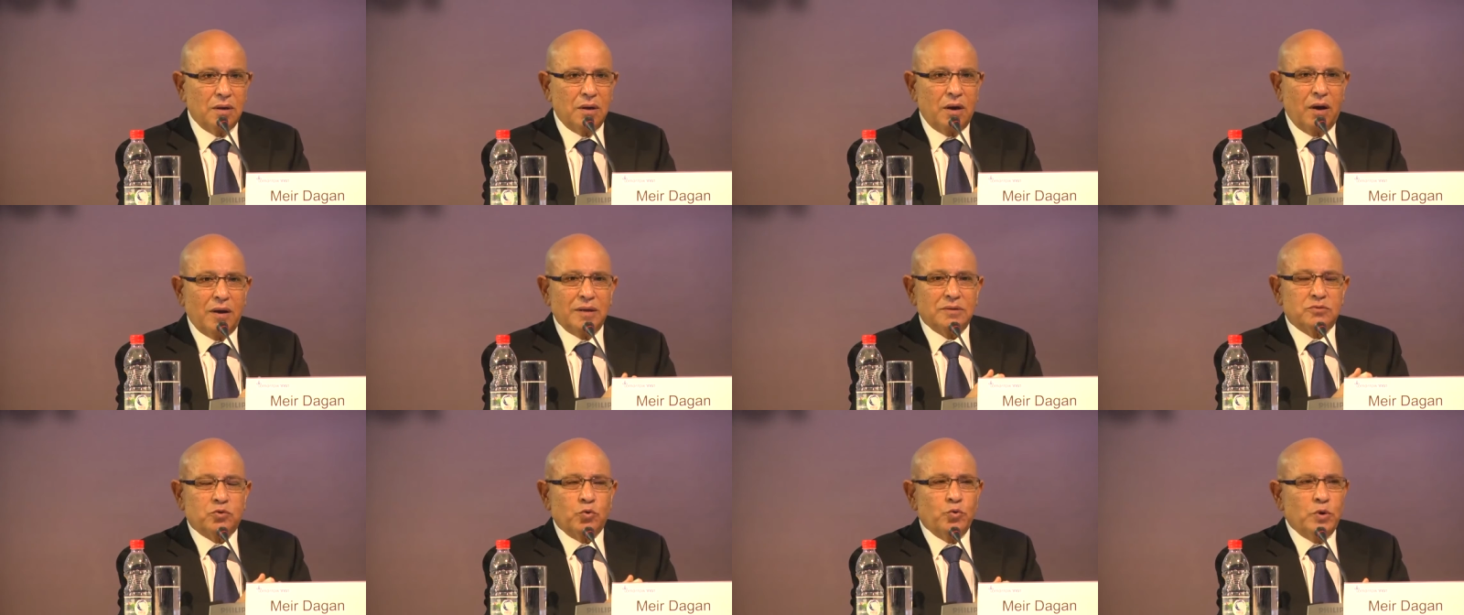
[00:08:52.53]

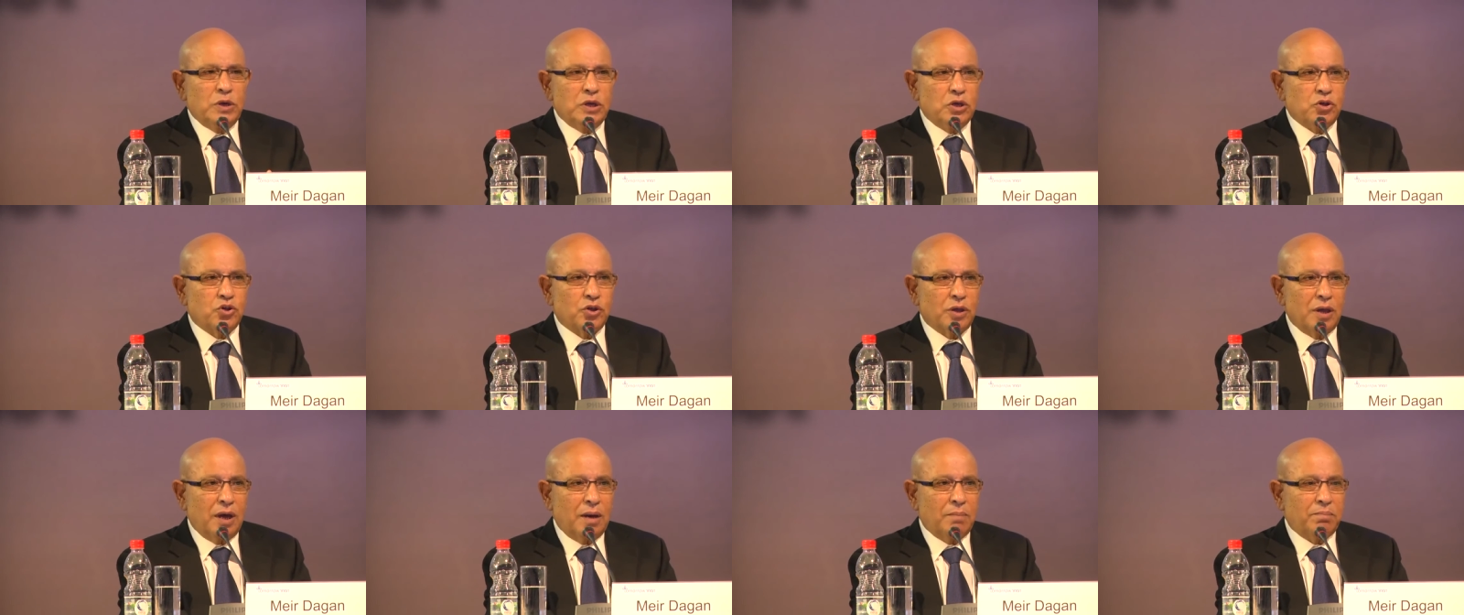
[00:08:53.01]
or in
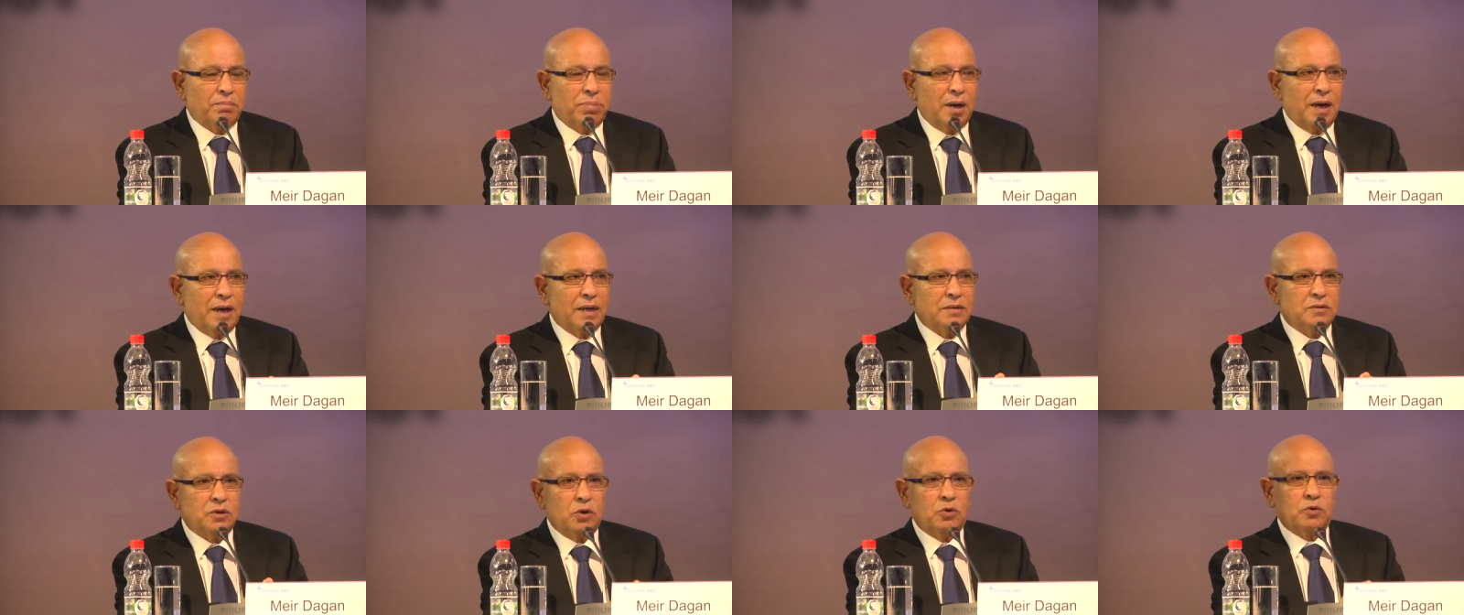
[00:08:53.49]
Tunisia
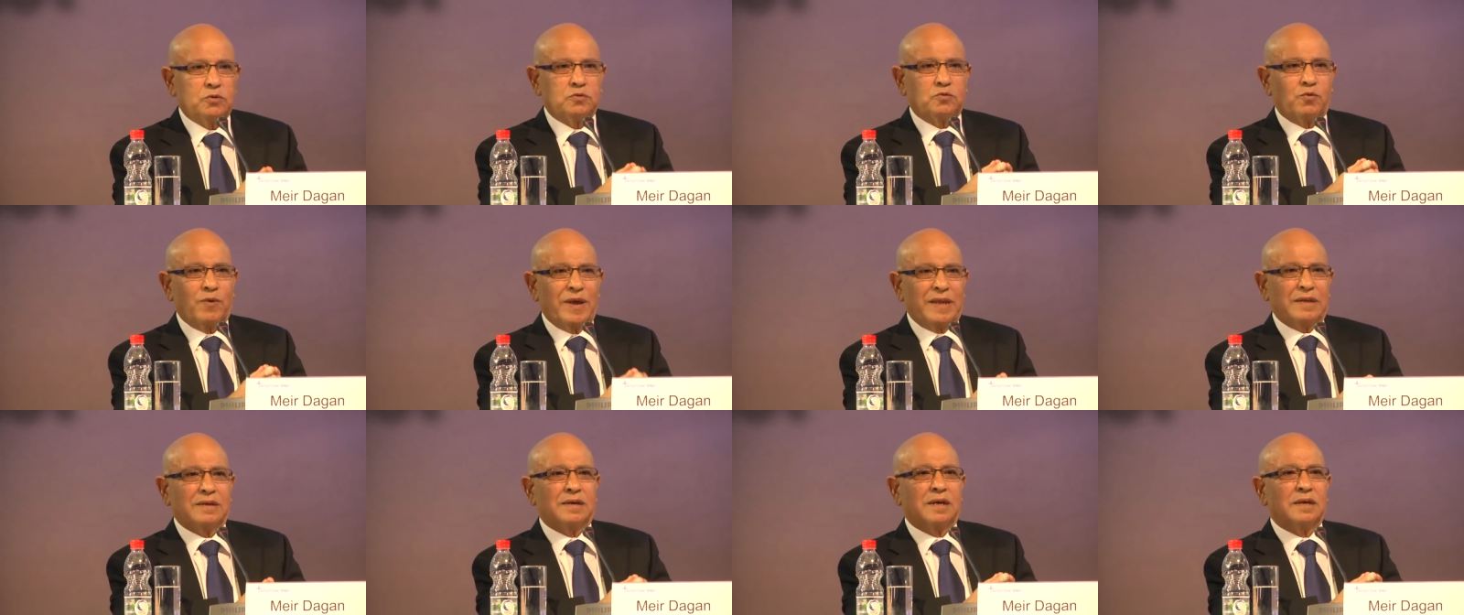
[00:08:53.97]
by those
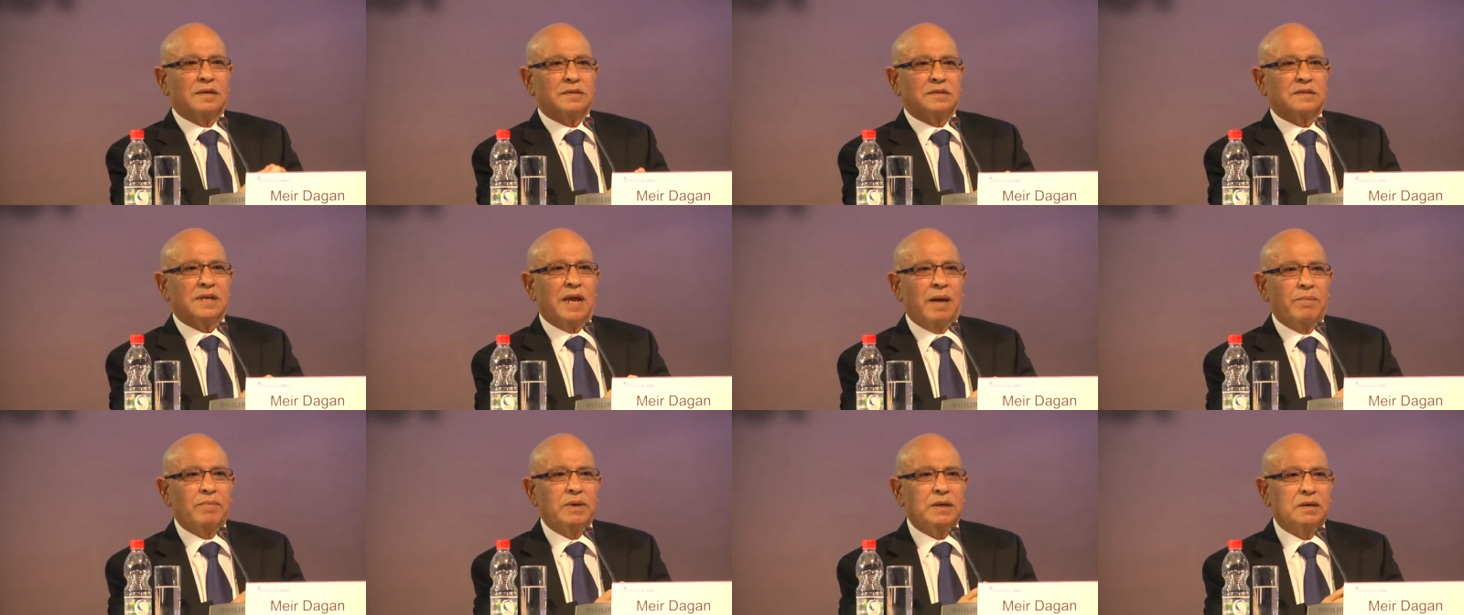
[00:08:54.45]
radical
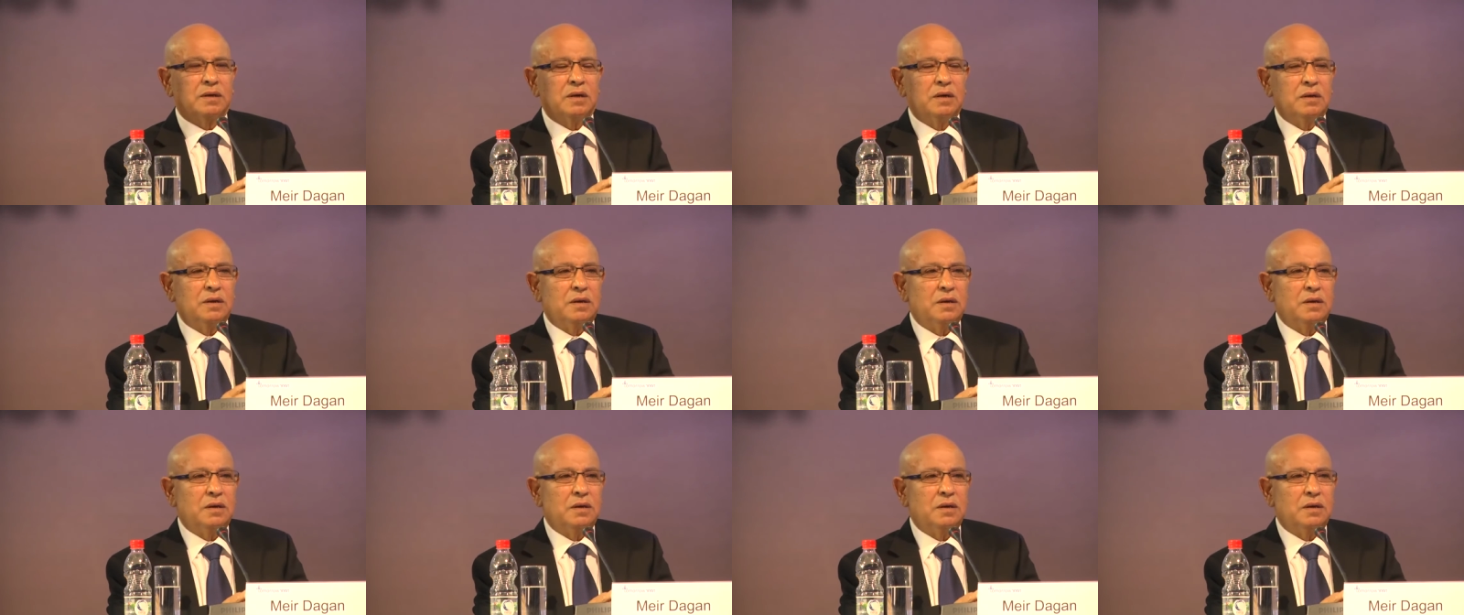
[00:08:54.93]
Islamic